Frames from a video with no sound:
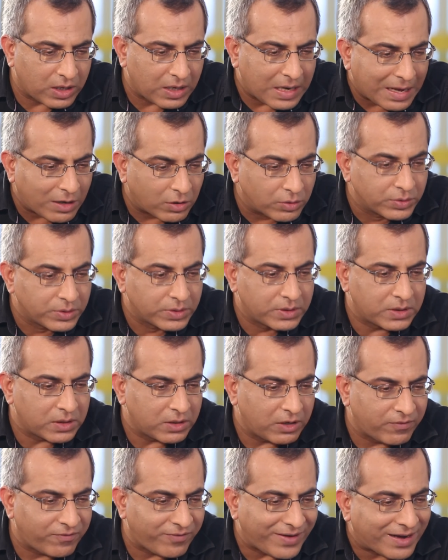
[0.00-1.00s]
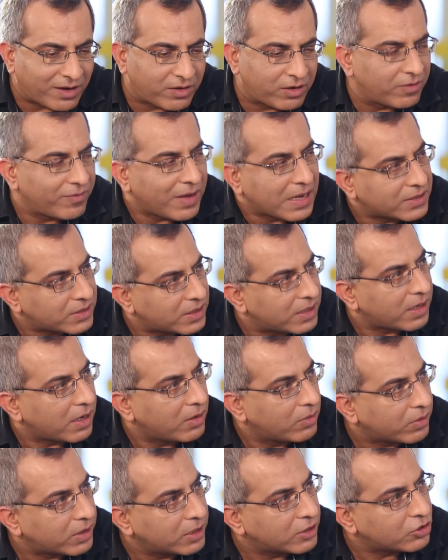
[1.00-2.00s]
allows effective asset
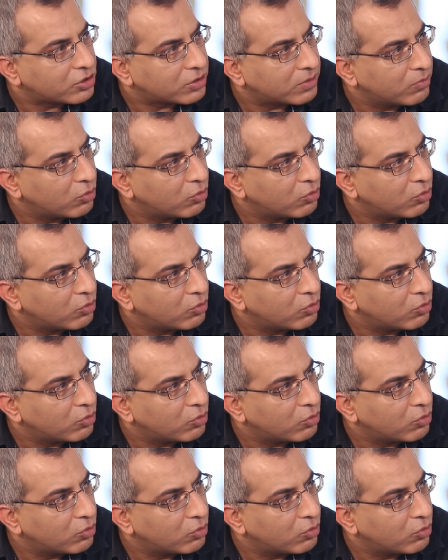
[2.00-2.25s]
allocation,